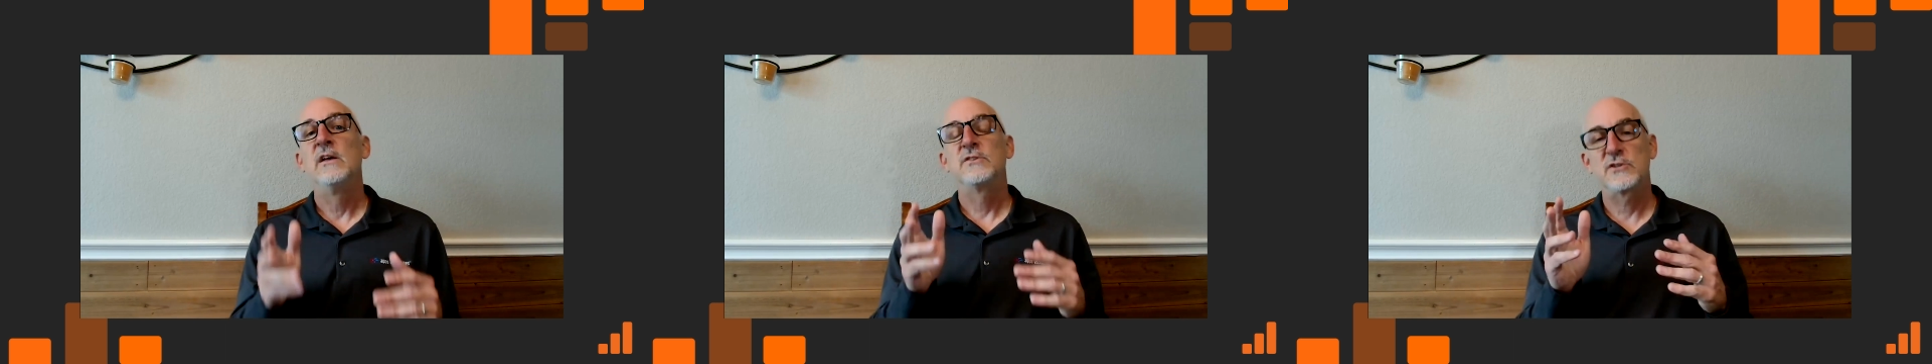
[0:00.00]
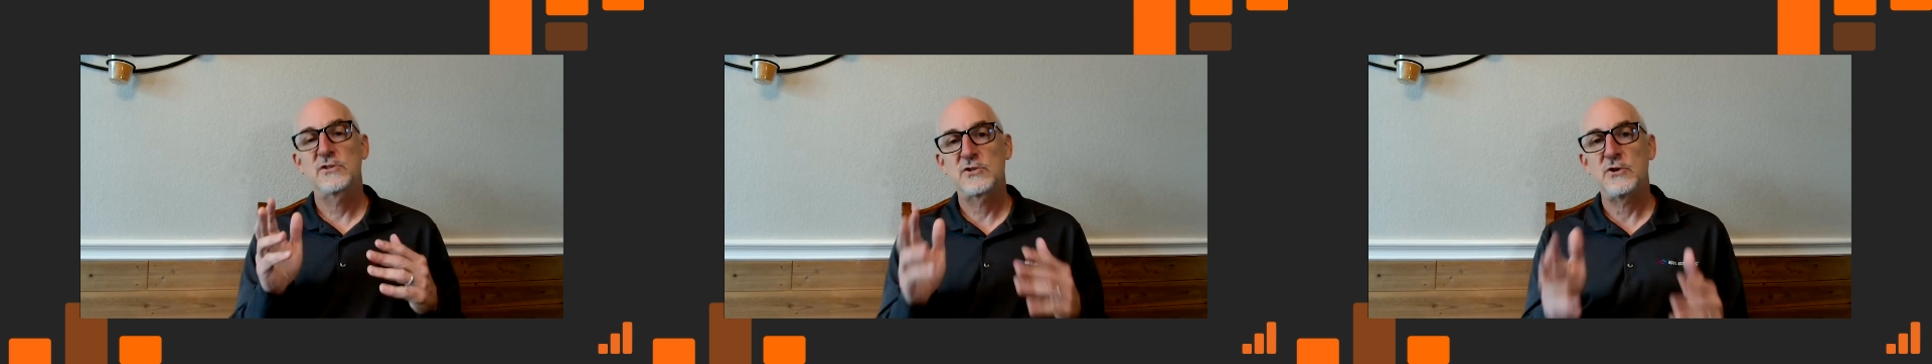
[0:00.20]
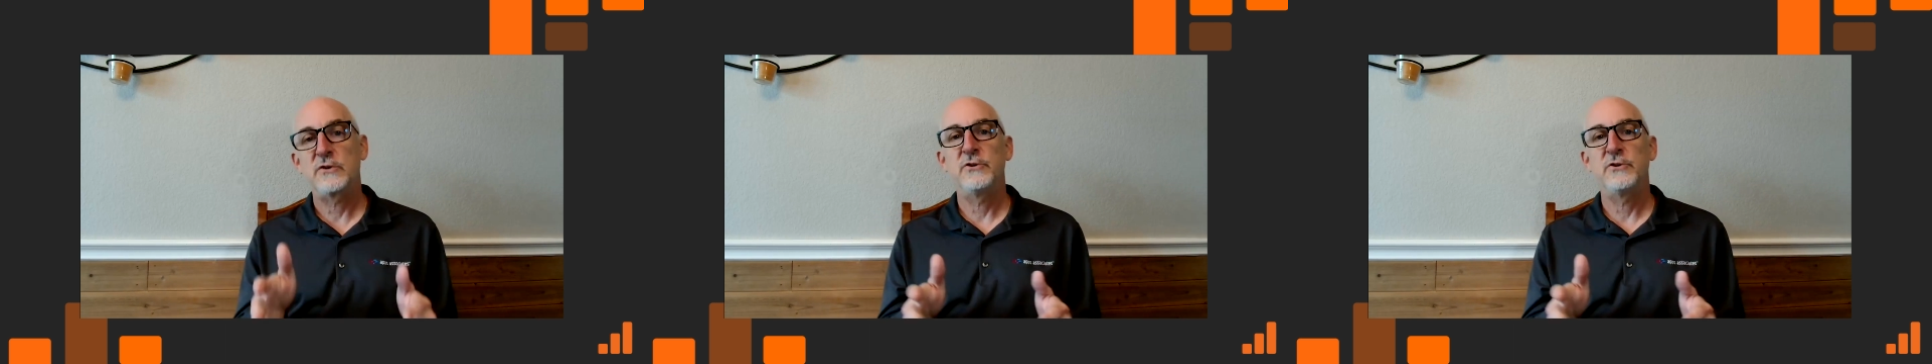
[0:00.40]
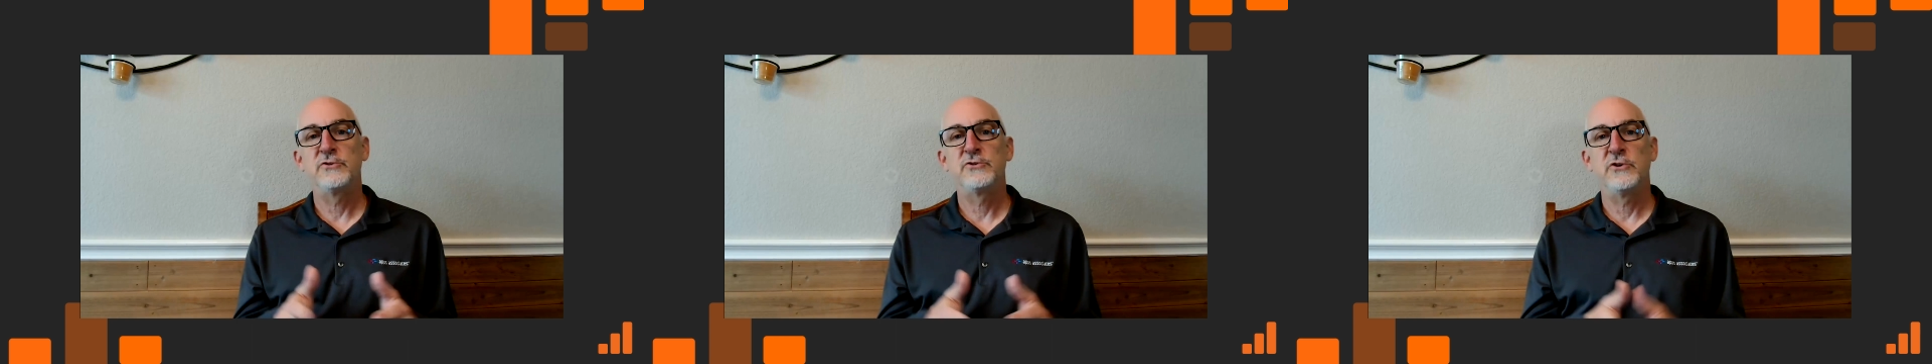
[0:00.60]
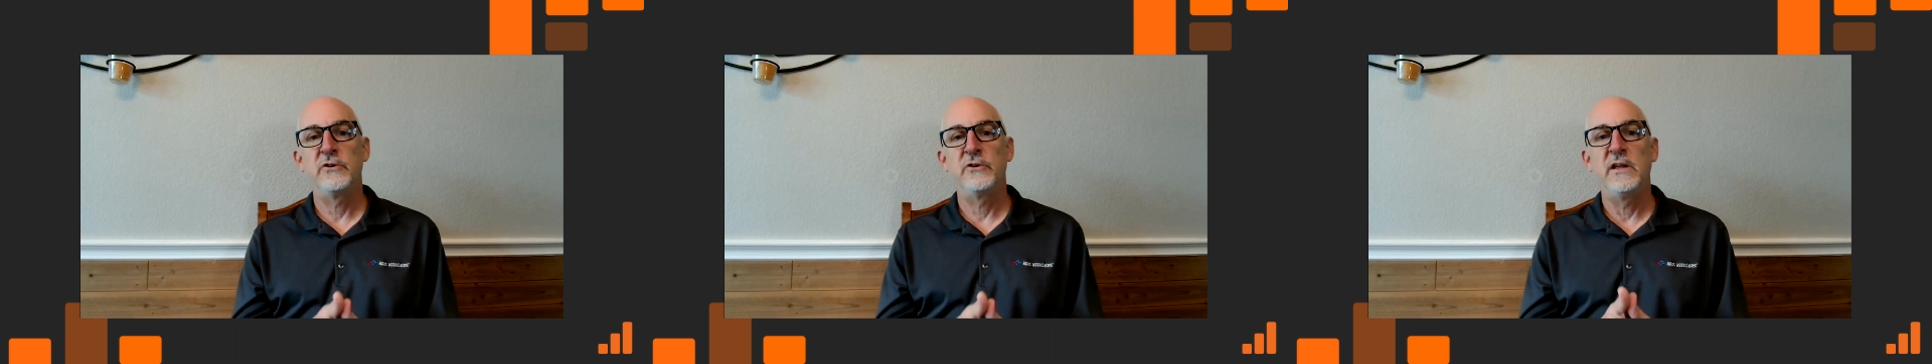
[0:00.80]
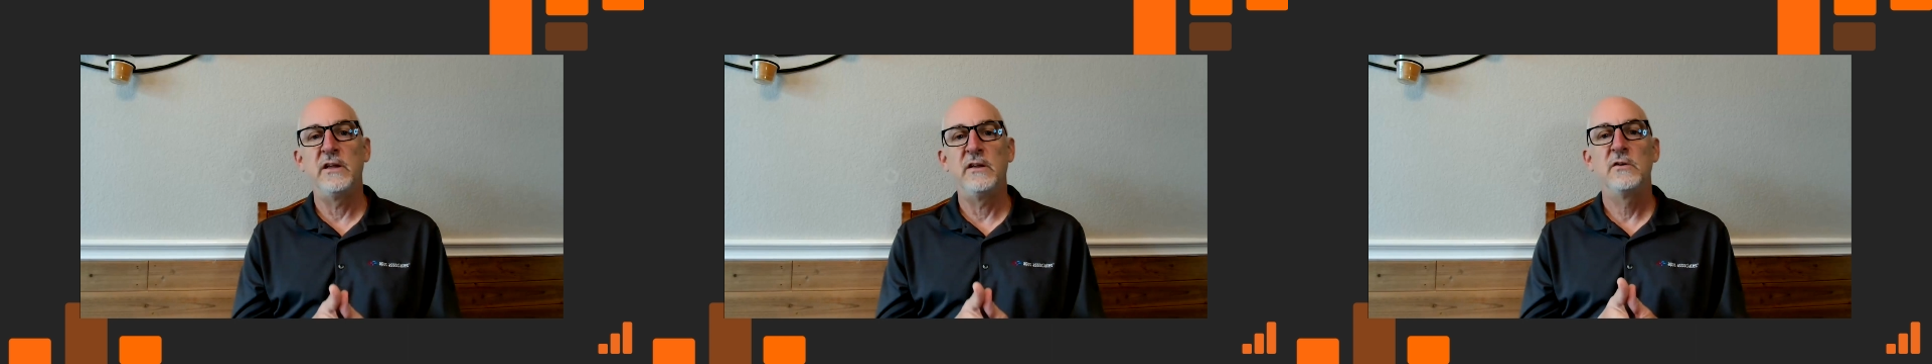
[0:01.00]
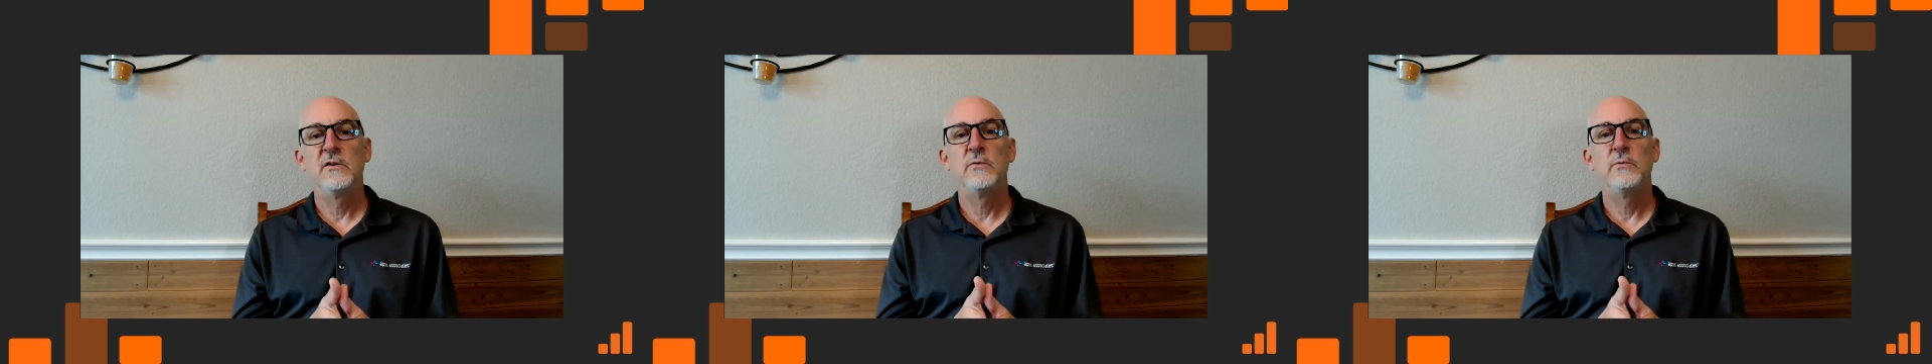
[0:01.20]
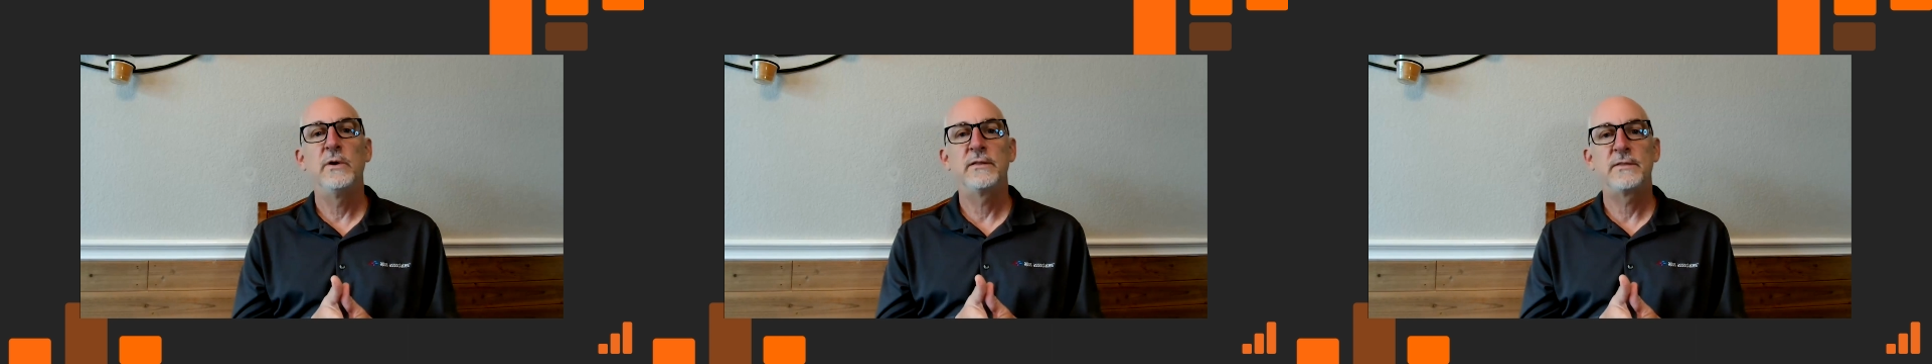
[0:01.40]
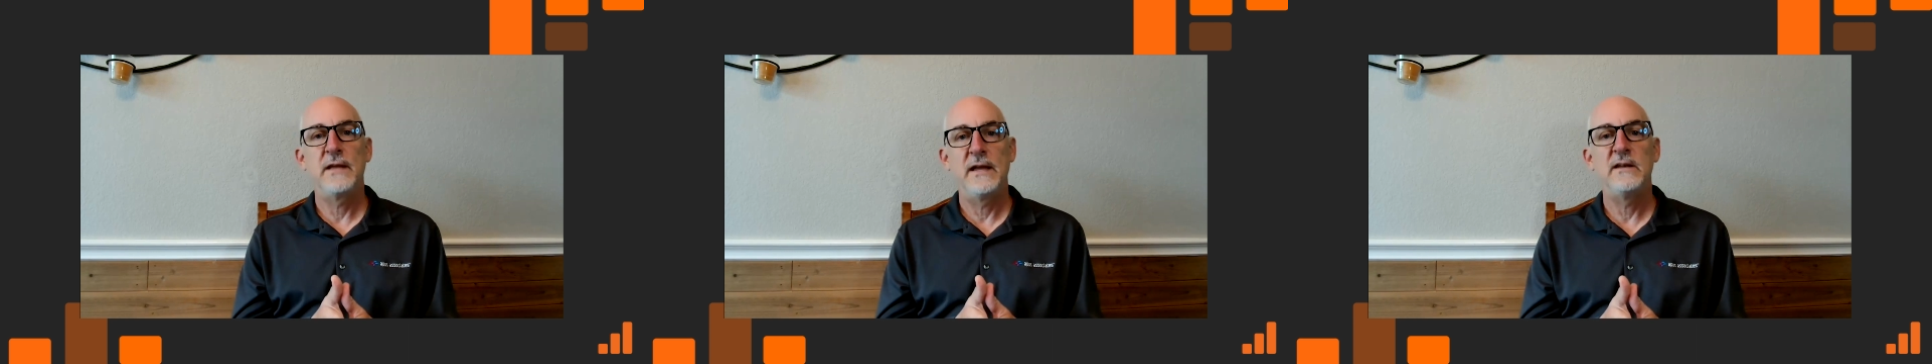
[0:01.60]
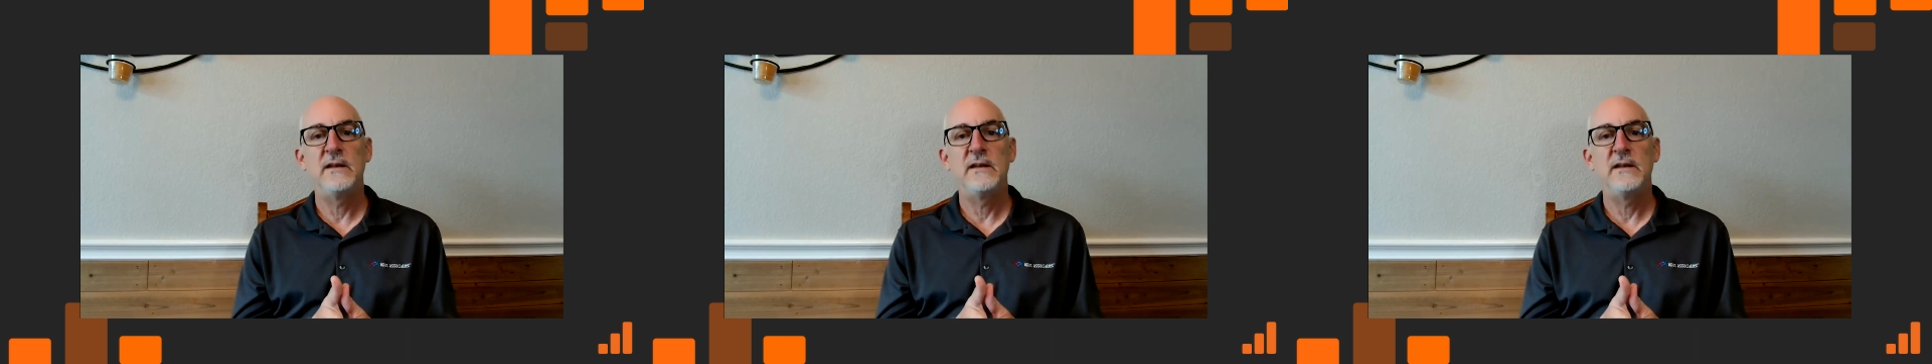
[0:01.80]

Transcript: to start their journey with